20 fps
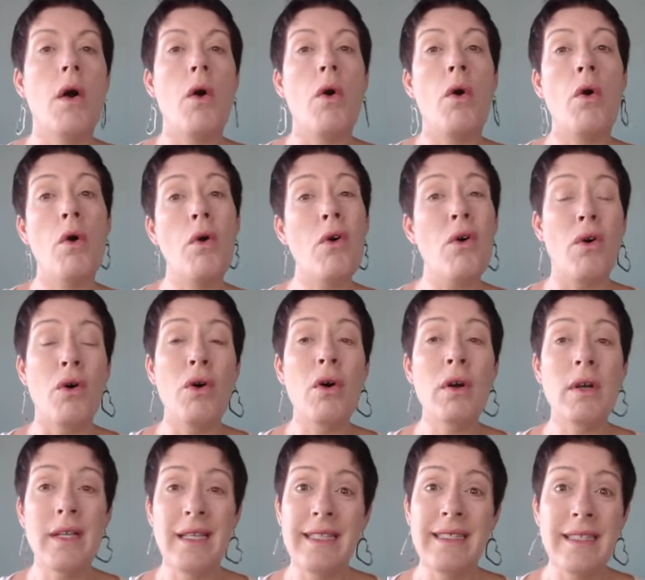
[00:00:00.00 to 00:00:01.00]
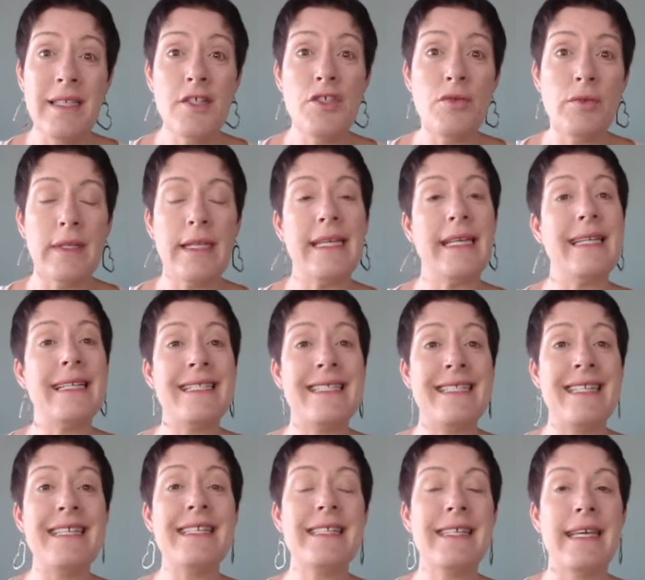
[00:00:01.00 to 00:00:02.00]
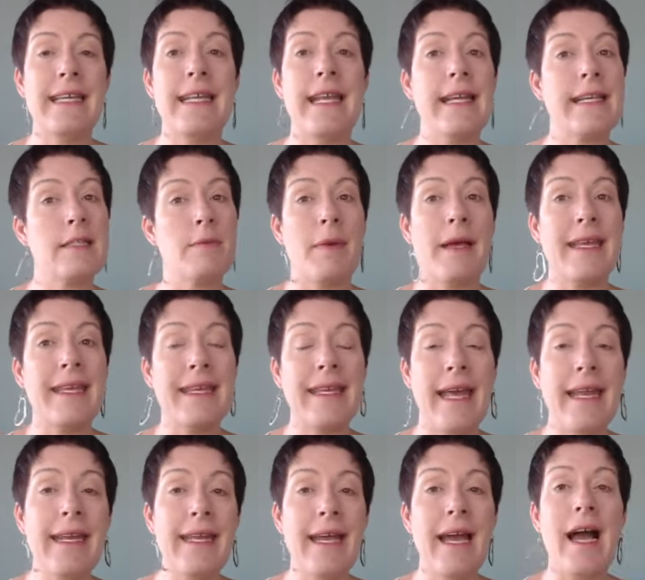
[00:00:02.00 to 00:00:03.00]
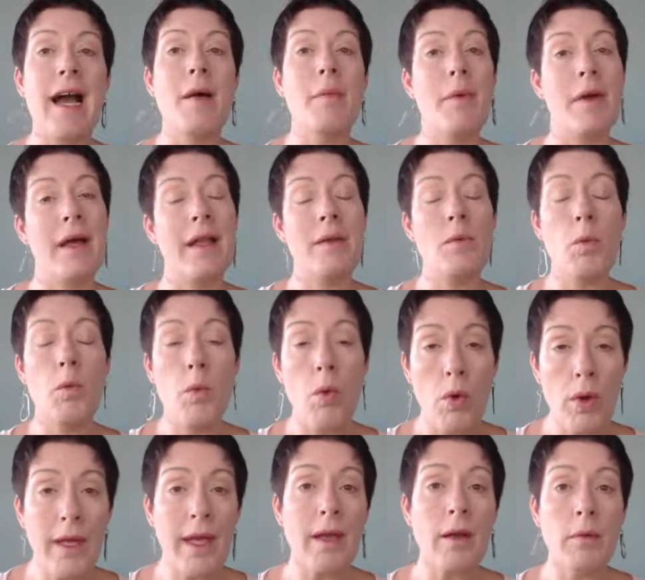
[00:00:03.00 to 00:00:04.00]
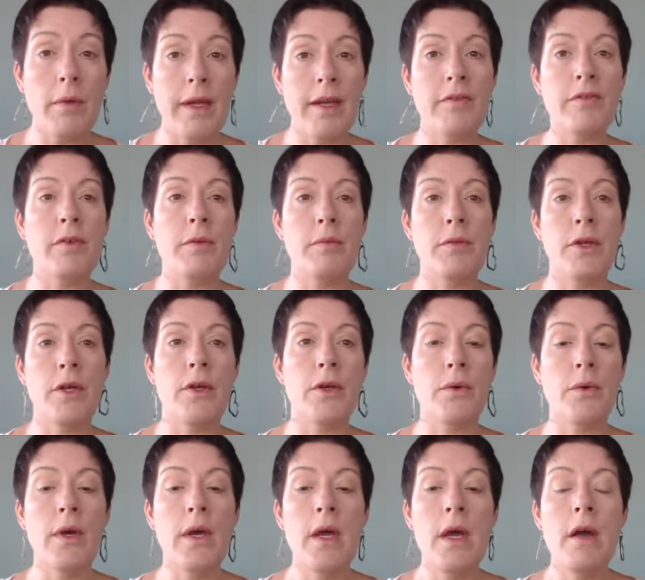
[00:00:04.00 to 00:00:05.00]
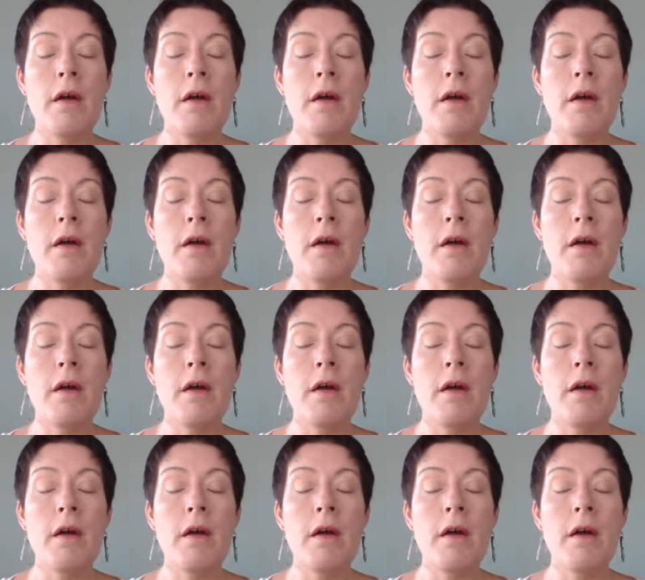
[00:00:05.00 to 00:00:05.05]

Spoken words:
or literally disconnects by getting up and walking away from you.